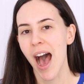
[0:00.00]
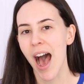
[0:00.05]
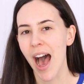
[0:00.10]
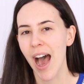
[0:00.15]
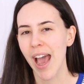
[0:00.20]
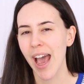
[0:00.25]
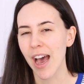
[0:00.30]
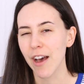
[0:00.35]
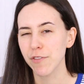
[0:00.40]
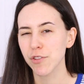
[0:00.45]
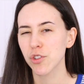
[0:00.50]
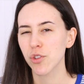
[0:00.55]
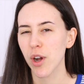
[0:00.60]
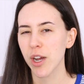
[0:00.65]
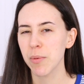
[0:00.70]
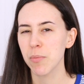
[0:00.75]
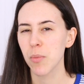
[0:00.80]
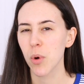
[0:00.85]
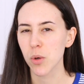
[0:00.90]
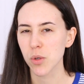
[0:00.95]
I have
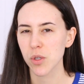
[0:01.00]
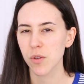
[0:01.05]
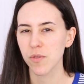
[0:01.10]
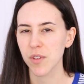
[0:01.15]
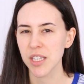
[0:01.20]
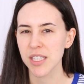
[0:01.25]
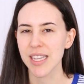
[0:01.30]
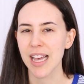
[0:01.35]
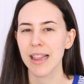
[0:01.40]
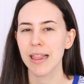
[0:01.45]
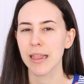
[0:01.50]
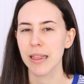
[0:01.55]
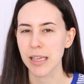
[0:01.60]
tried most of these at